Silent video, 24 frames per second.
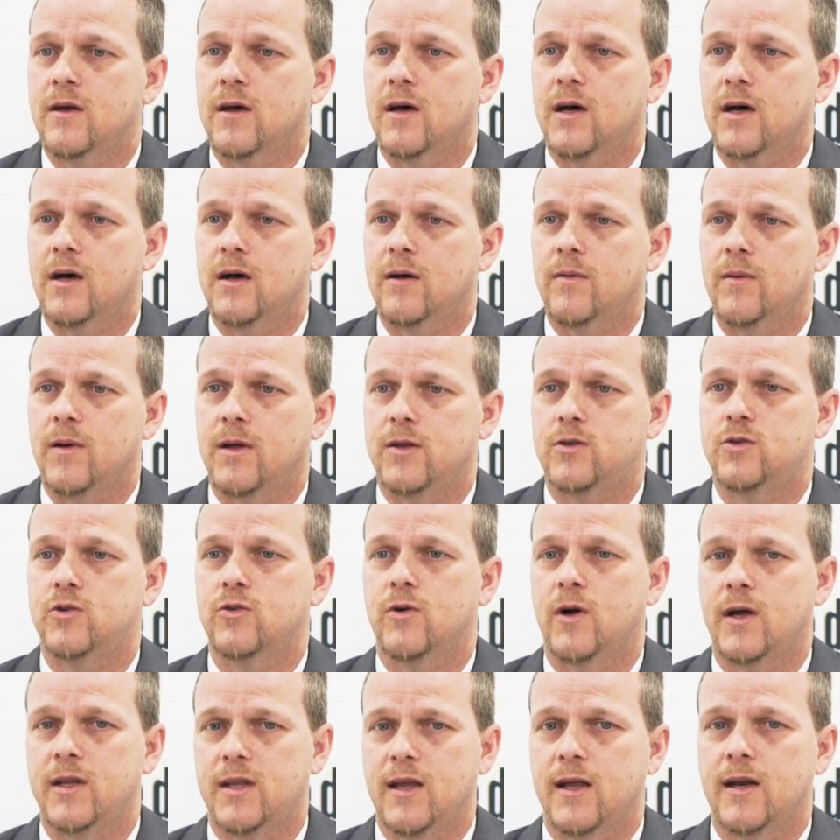A
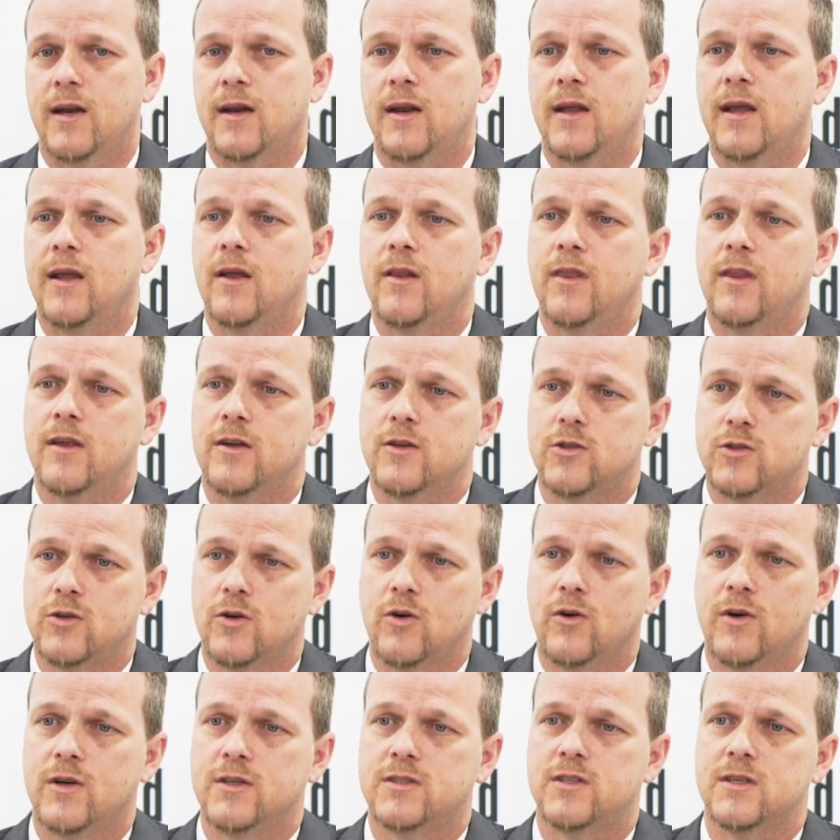true identity, the
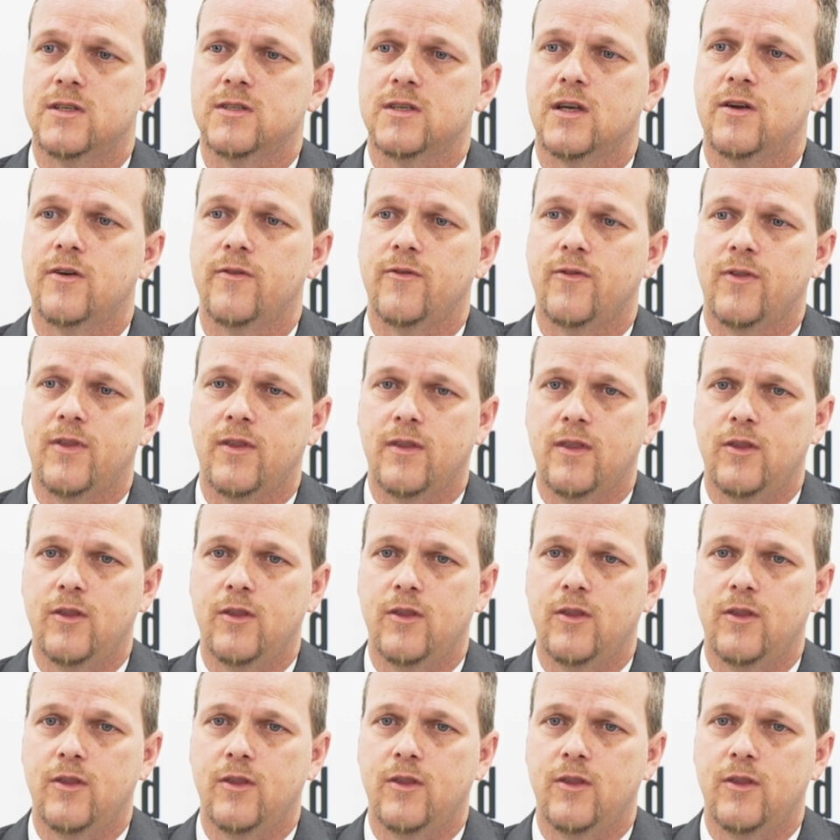assurances of